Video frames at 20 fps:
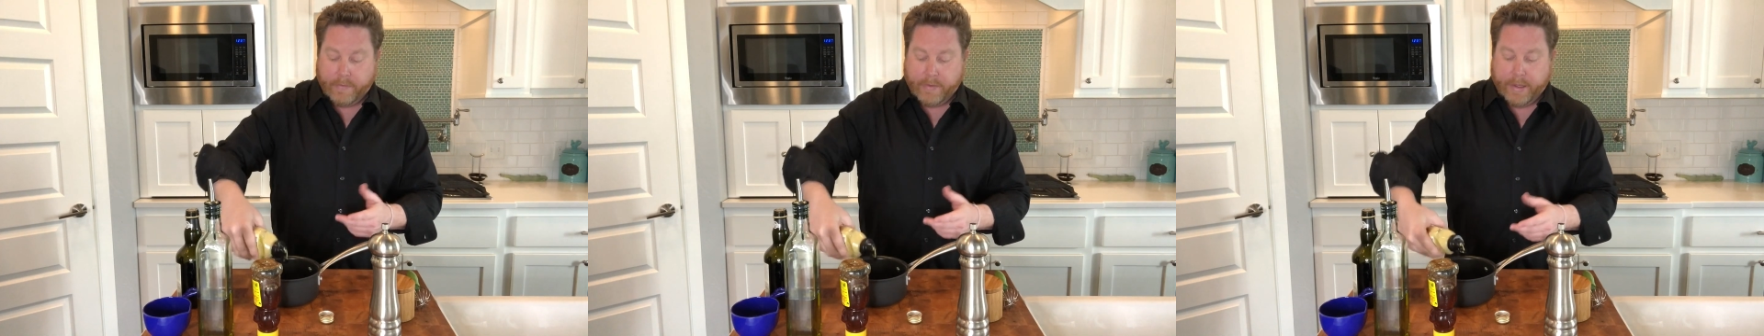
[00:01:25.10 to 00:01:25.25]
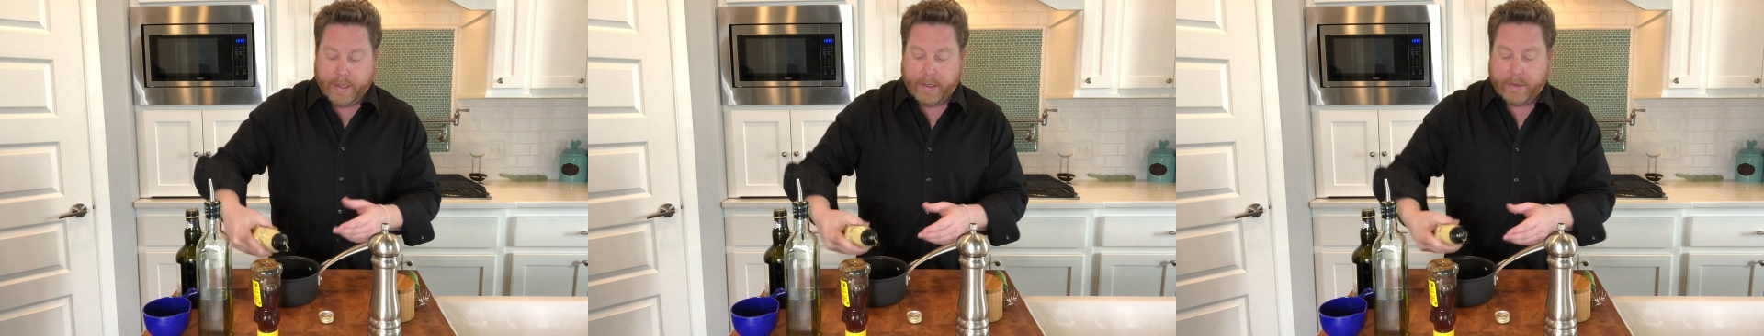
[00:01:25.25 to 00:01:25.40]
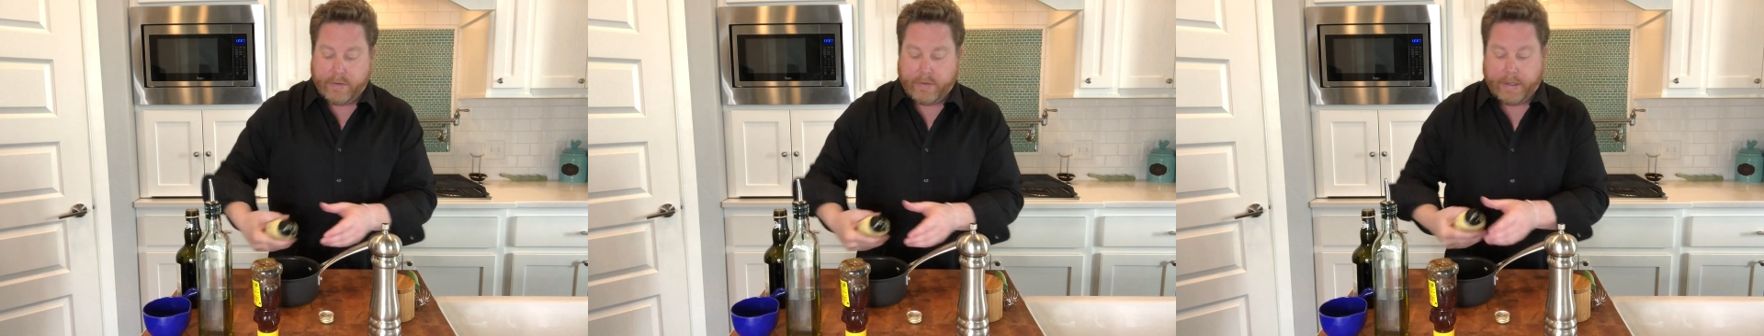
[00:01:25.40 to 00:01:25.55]

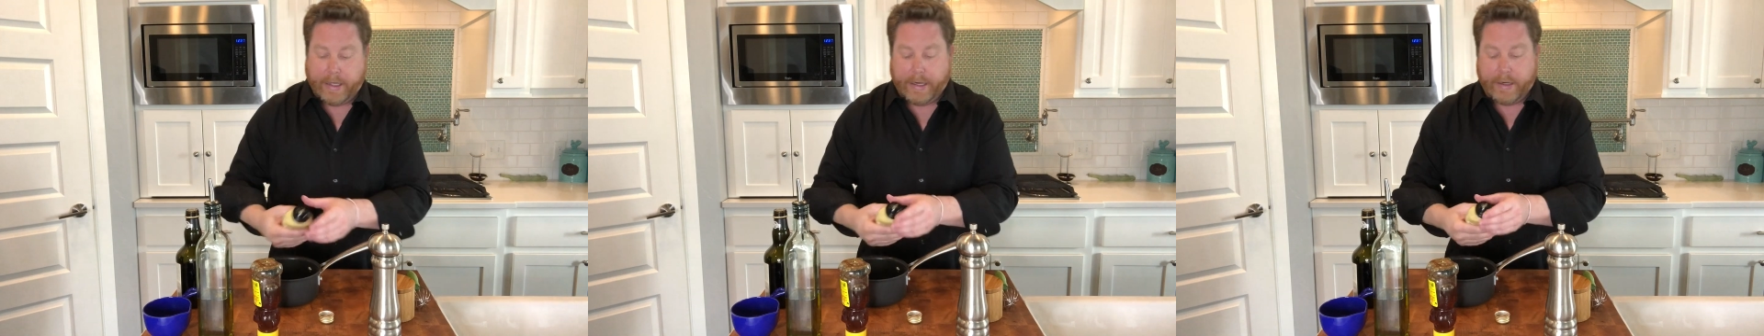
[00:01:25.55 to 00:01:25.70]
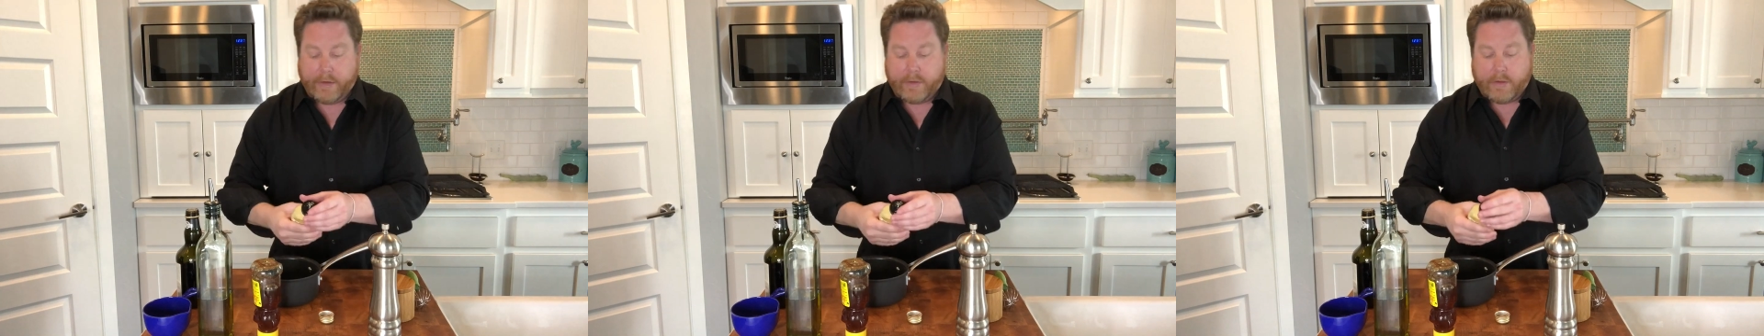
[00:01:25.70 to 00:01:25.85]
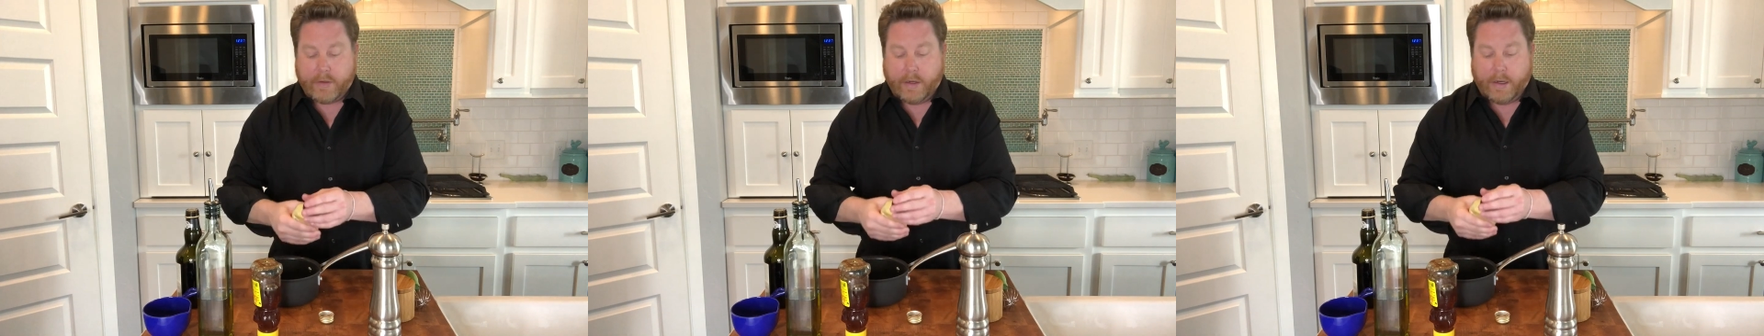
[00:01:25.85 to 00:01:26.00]
is that
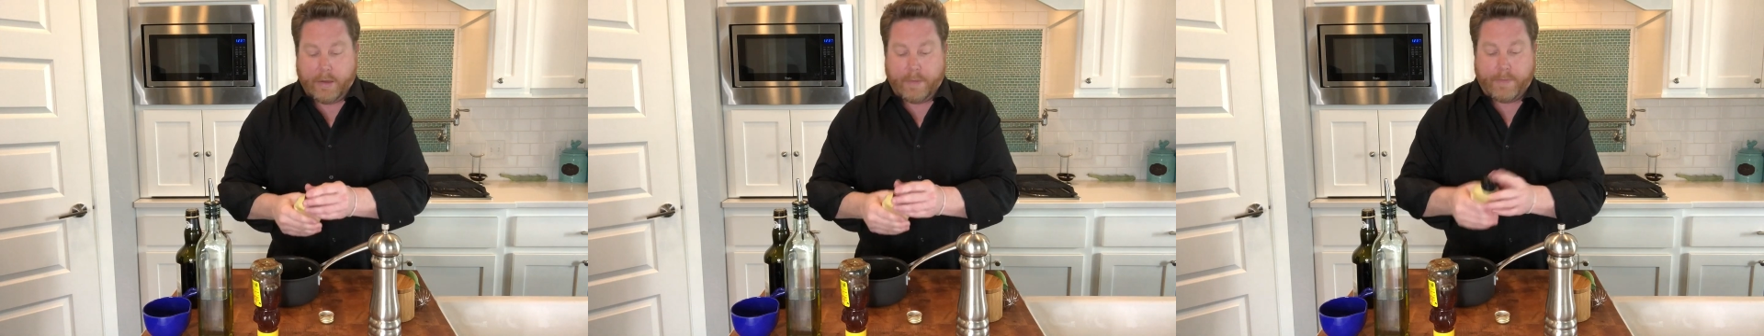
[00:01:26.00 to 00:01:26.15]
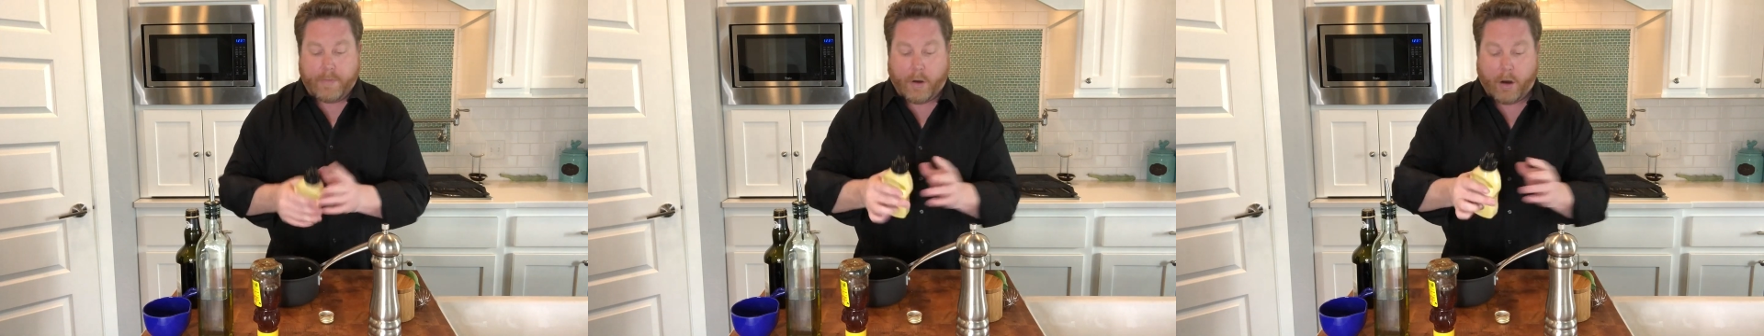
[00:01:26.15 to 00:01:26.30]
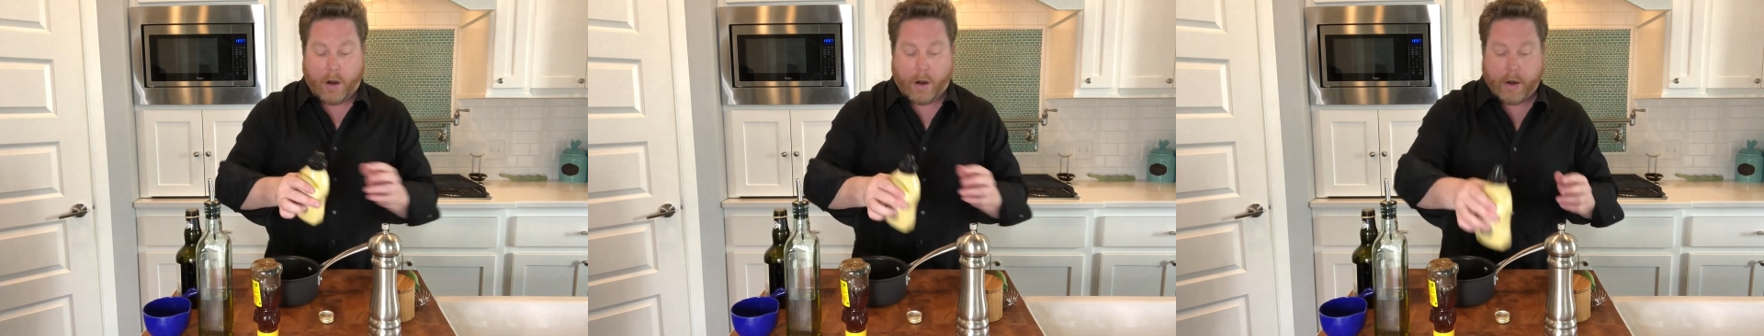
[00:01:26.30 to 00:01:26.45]
it's gonna
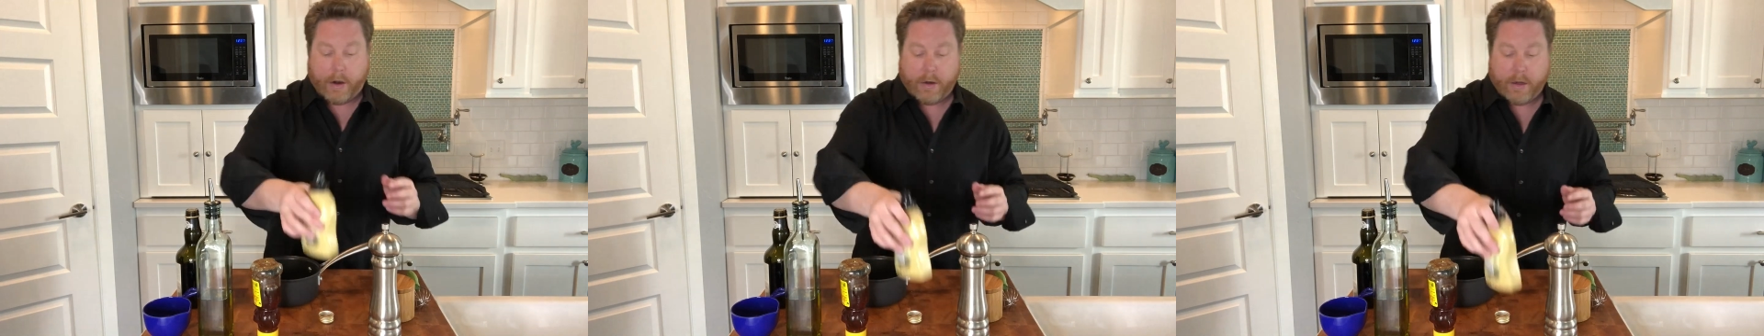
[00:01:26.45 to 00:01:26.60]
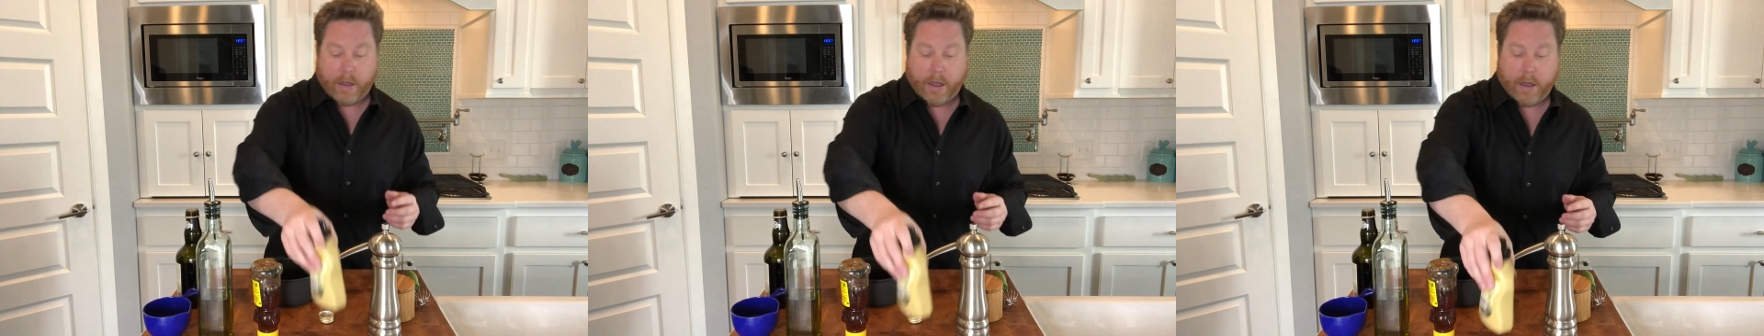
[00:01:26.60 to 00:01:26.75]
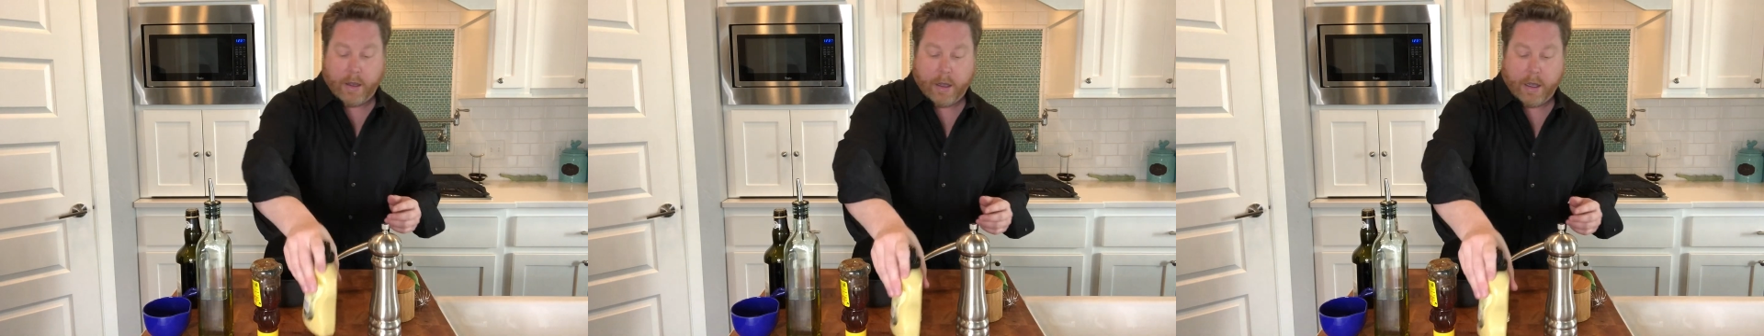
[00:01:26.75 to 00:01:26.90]

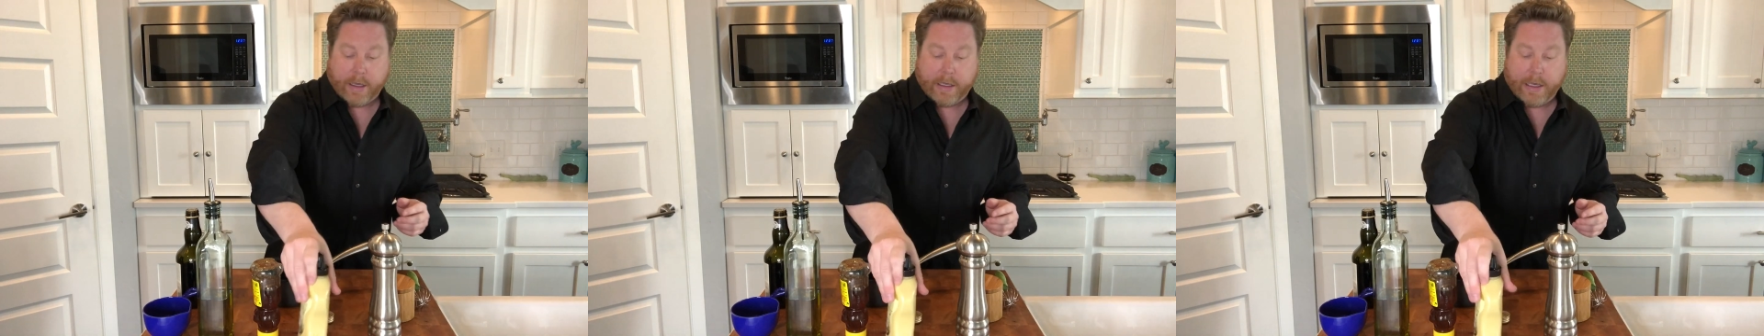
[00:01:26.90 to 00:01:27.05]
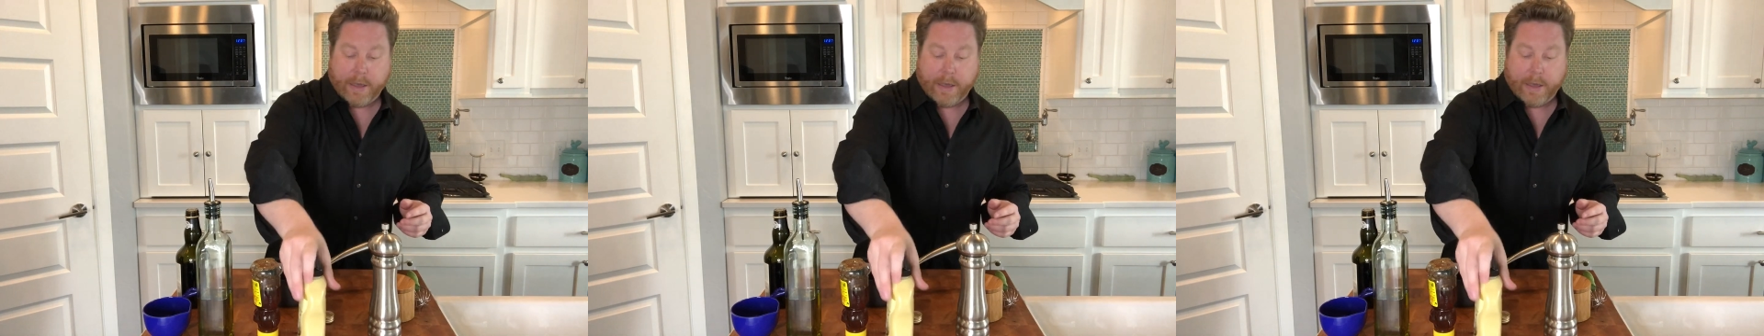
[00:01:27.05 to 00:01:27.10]
impart a